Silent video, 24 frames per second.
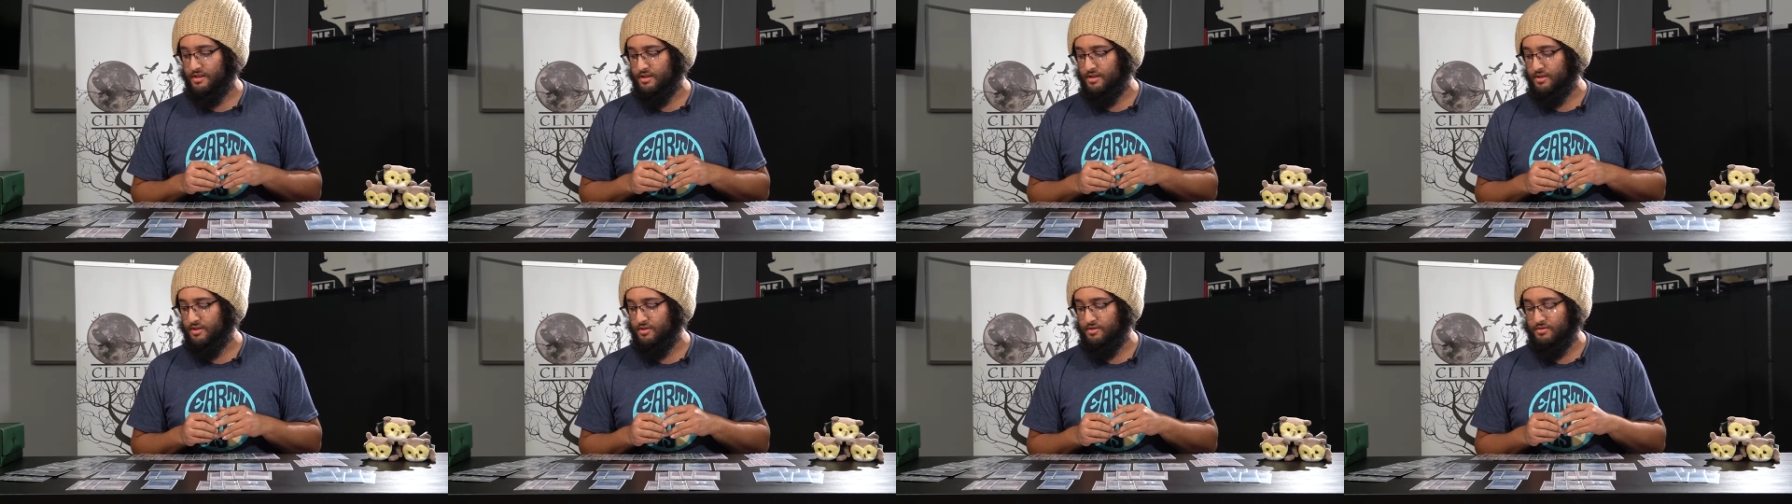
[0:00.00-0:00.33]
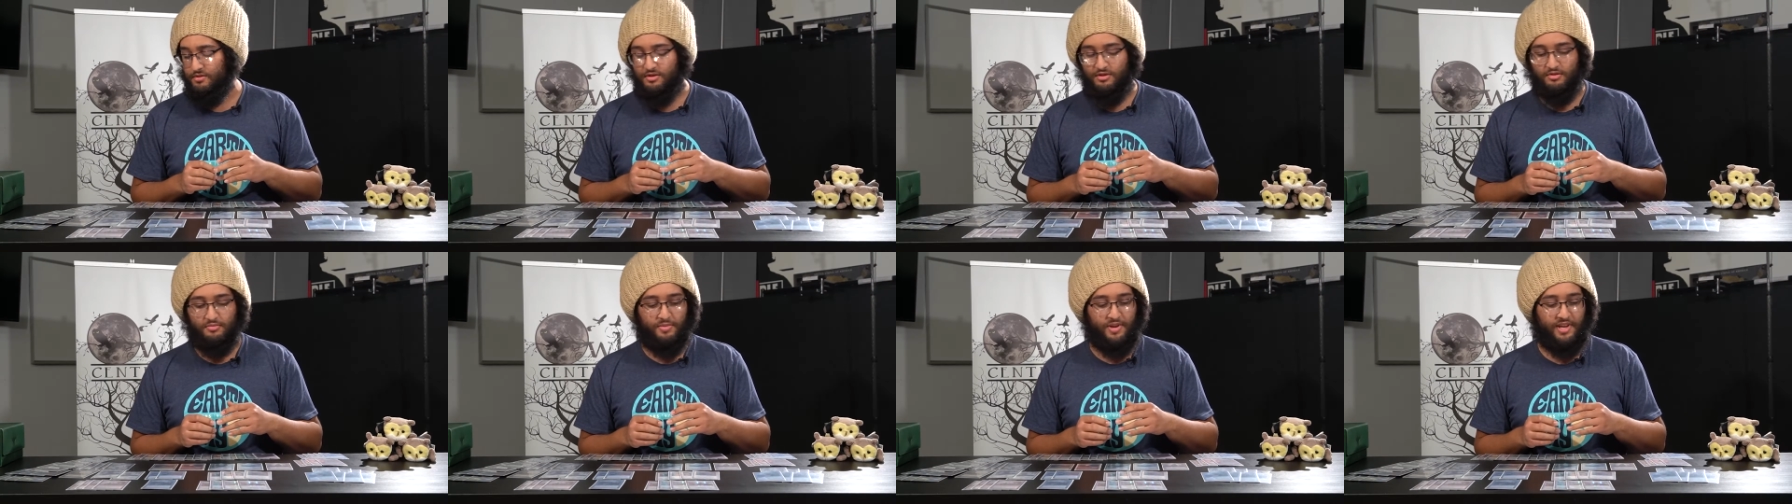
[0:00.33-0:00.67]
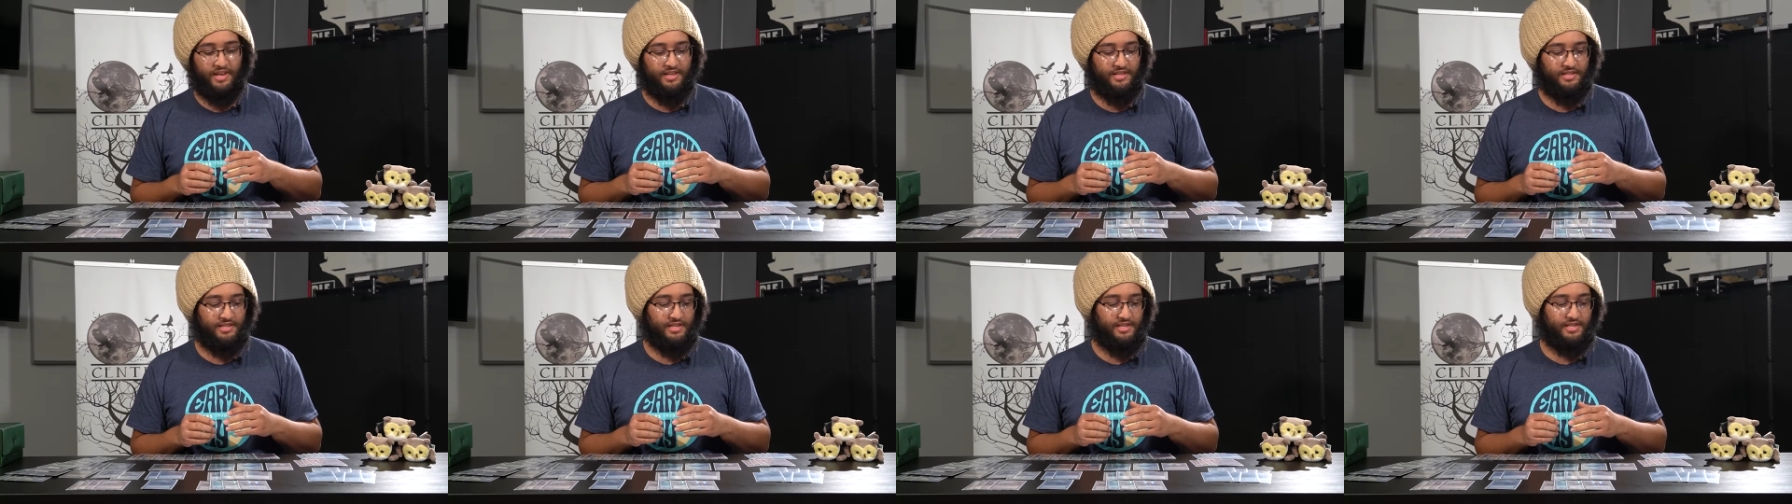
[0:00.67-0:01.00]
use your
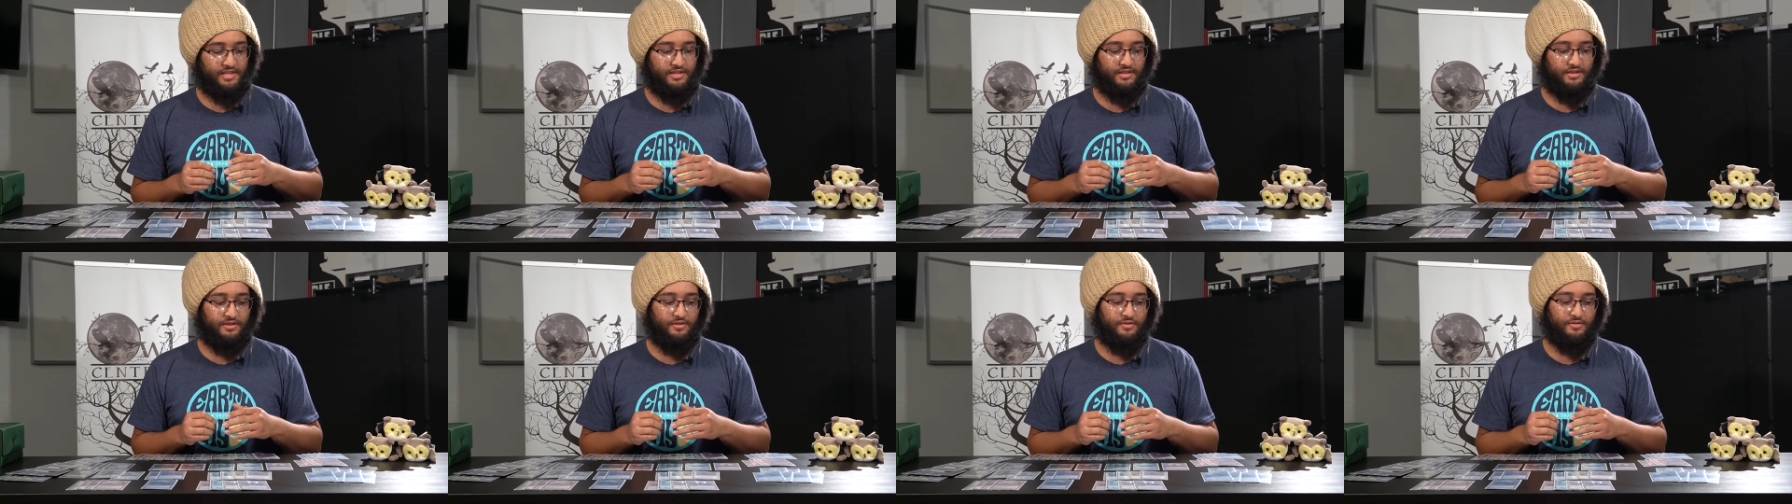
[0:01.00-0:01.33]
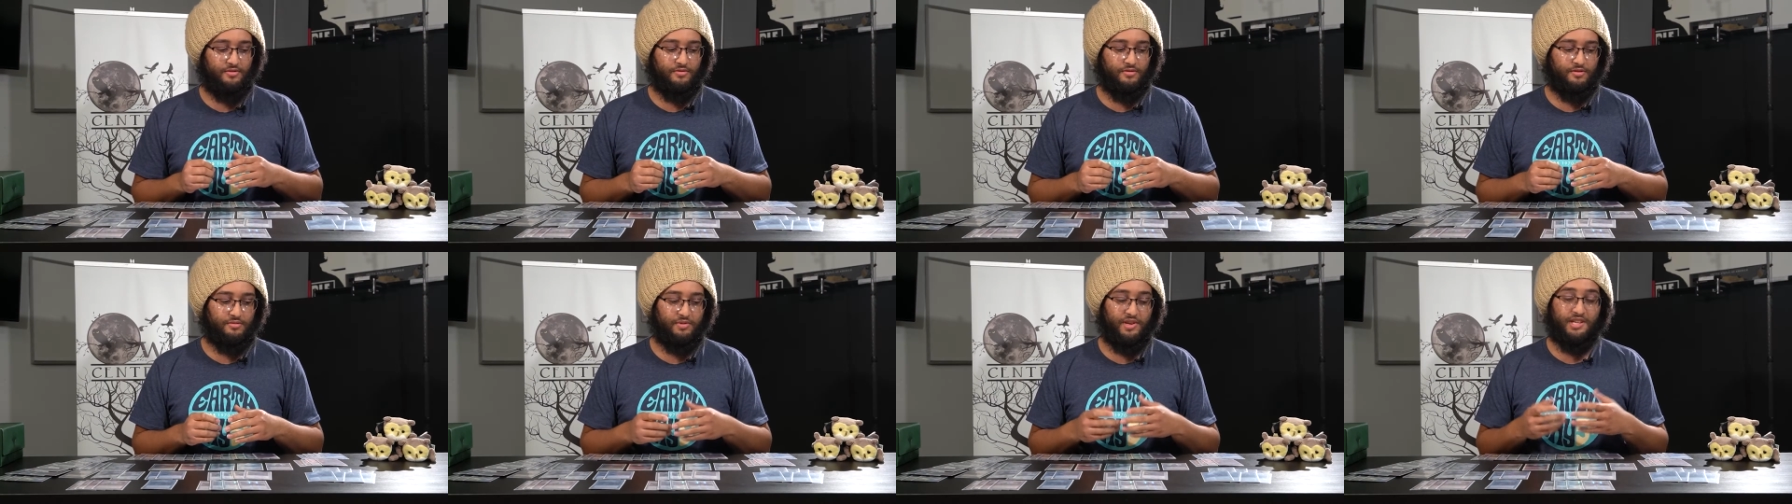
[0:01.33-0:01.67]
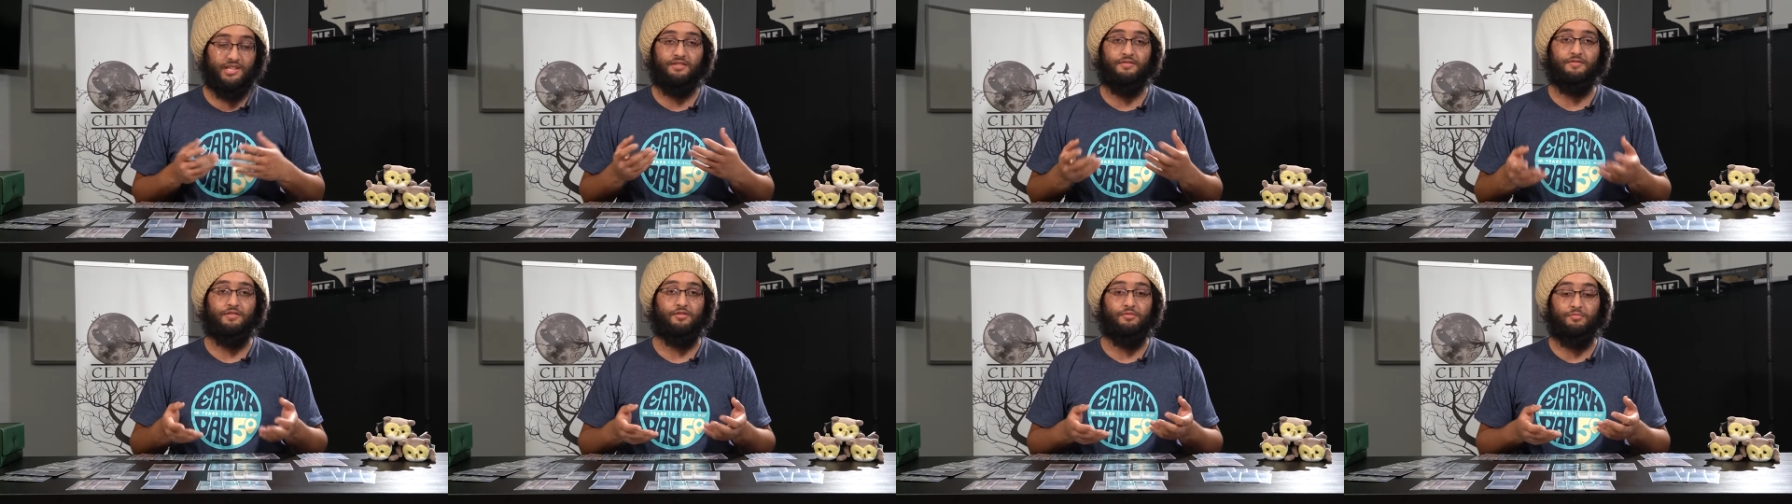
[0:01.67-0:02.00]
basics to the
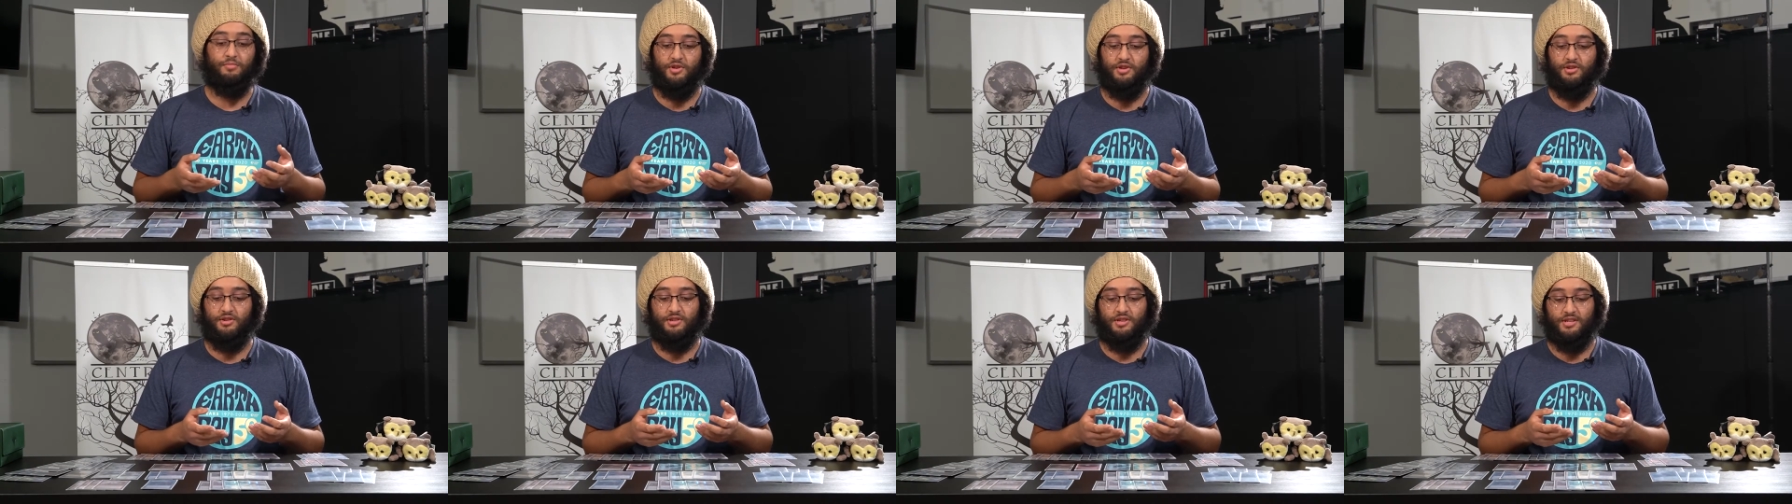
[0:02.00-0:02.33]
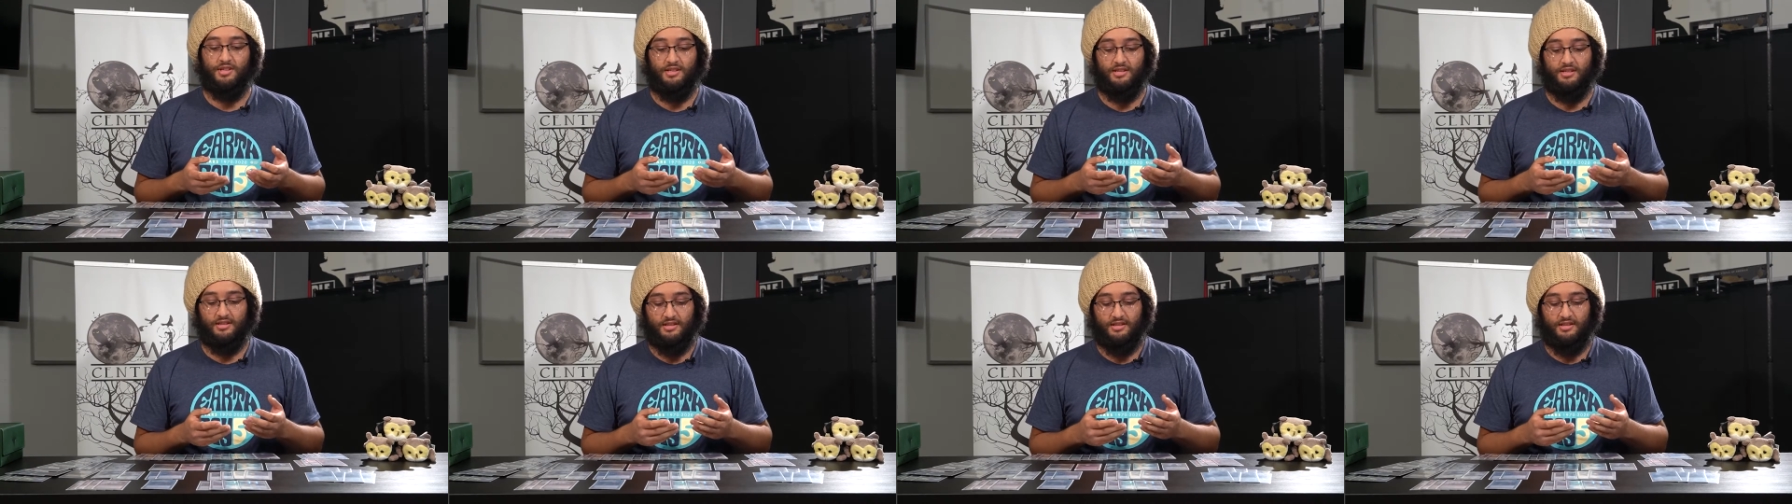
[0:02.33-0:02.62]
best of their ability.